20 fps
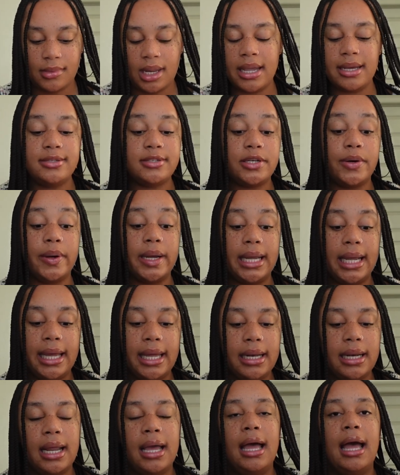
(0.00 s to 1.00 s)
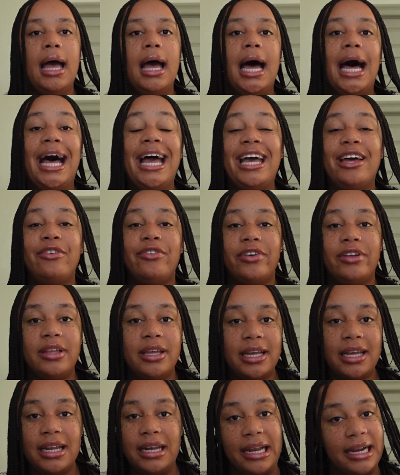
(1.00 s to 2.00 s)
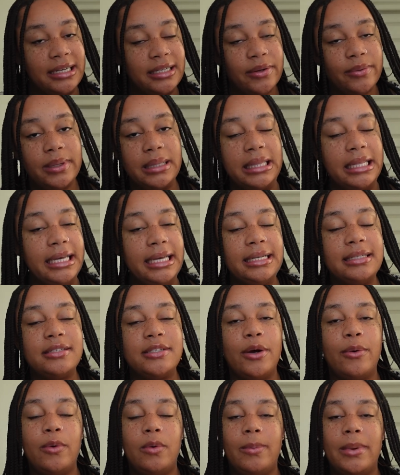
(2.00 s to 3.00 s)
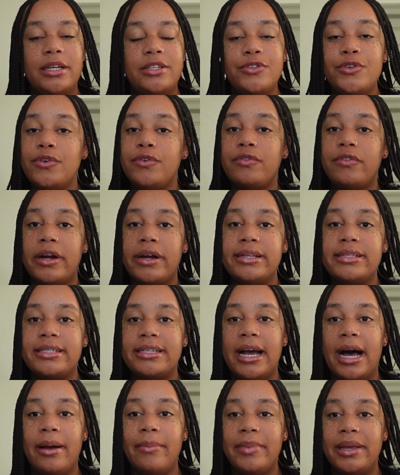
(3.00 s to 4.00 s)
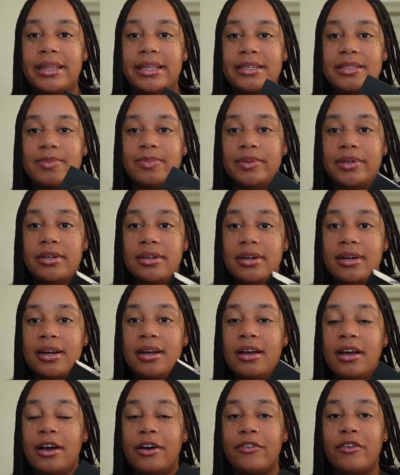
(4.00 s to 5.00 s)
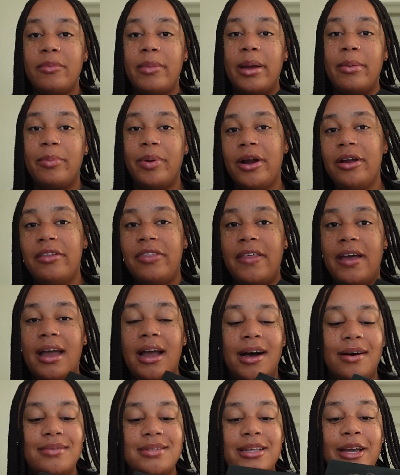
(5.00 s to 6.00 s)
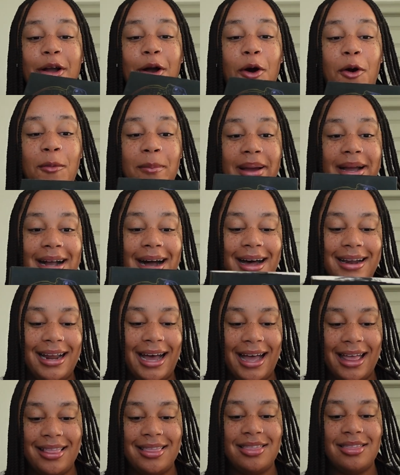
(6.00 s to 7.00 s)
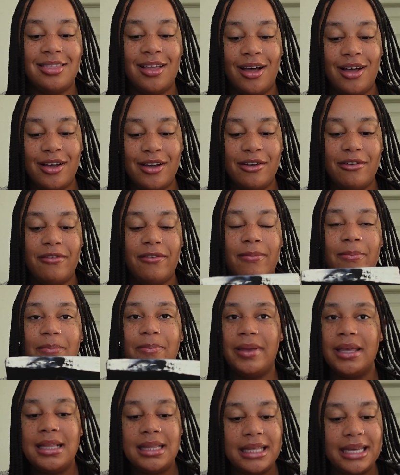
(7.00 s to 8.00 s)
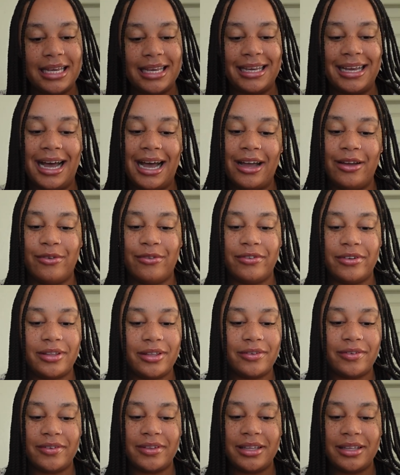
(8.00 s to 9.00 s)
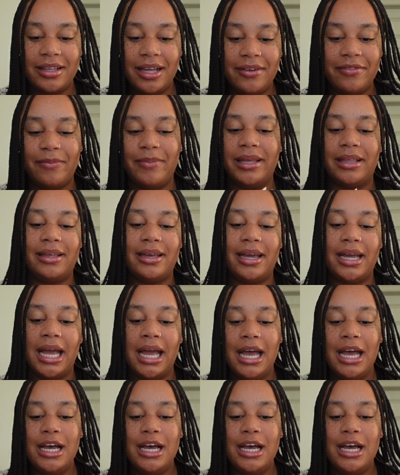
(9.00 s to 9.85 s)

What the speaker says: And so again, I had really connected with it. And so when my 2 friends got me this book for my birthday, I was like, oh my God, I love Billy. I really love Billy.